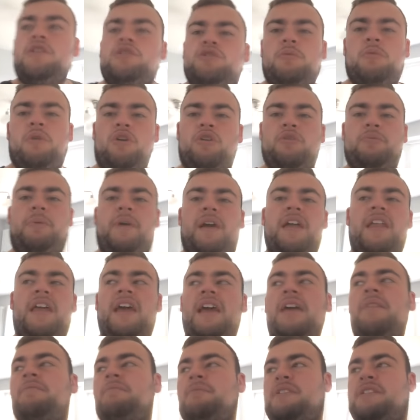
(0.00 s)
Tomorrow's
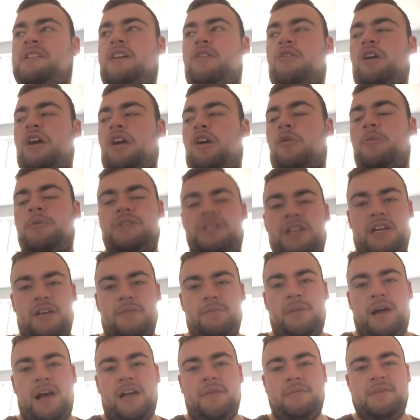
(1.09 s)
payday, means I can get all my chicken
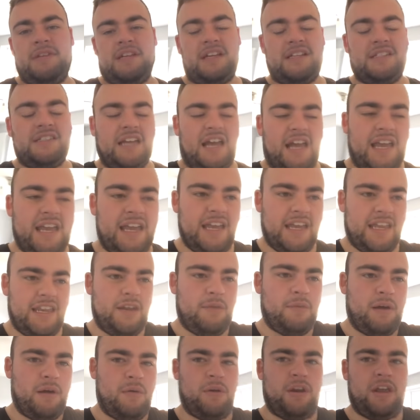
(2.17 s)
back, means I can start eating the
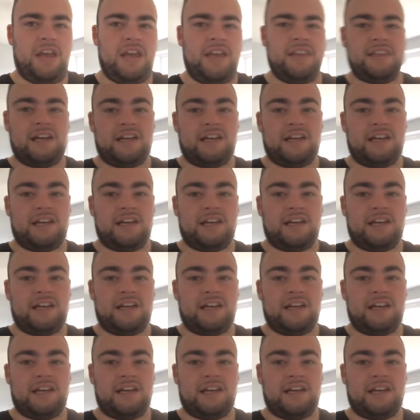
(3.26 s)
way I want to eat.